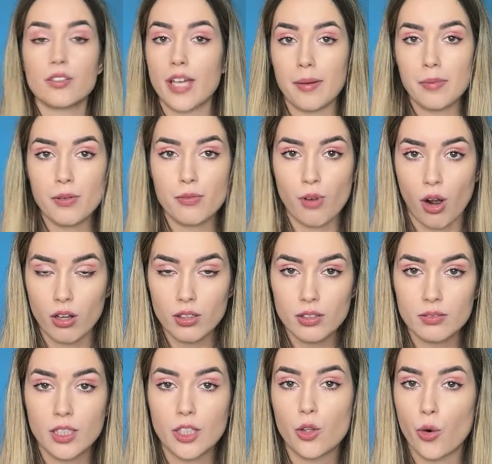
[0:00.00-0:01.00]
get me wrong,
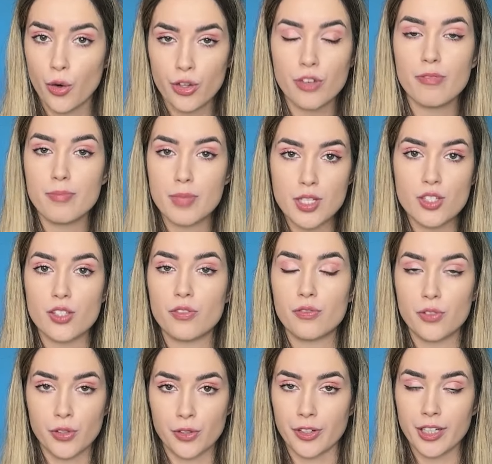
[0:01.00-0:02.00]
A Court of Mist and
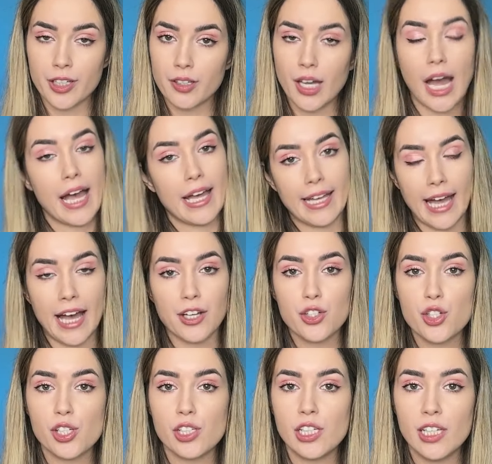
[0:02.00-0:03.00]
Fury I
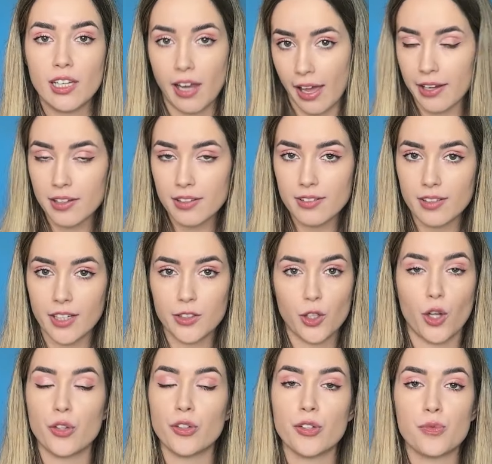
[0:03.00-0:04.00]
actually liked. I
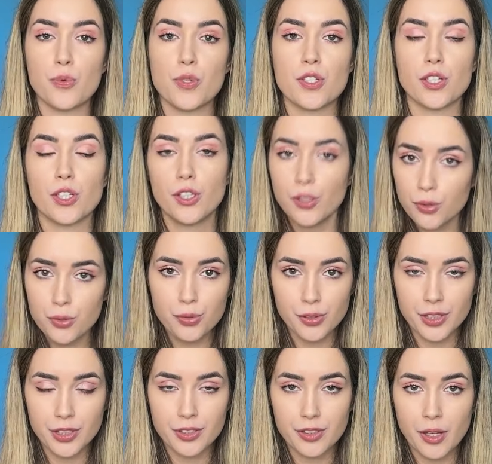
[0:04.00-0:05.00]
thought it was a cute
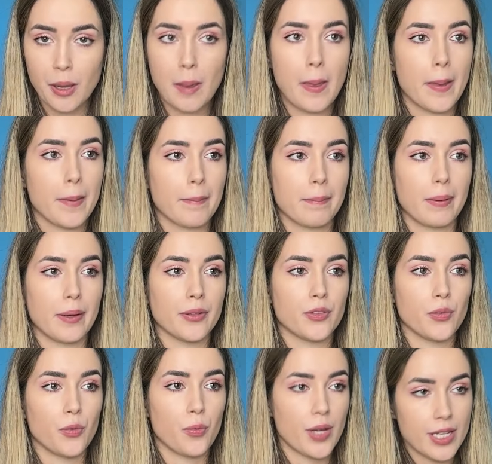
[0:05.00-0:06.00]
read, but
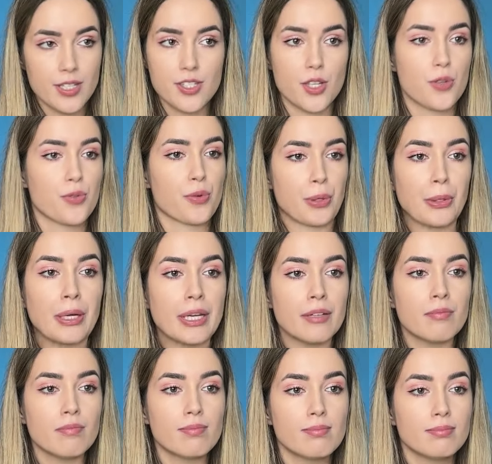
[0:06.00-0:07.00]
Wings and Ruin?
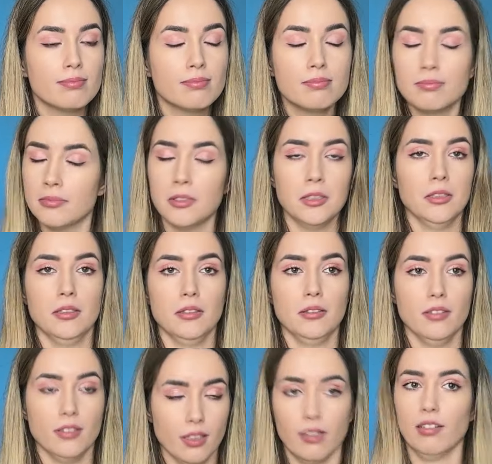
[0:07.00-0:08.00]

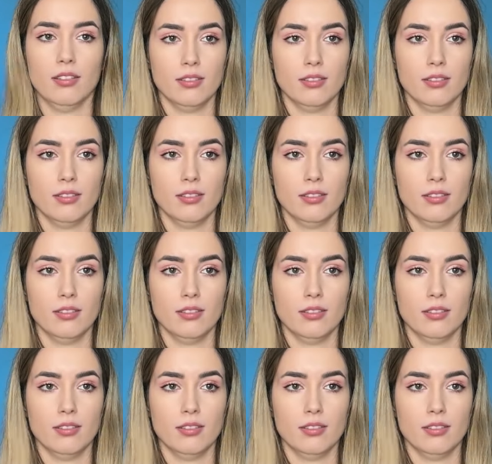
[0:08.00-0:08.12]
Ugh.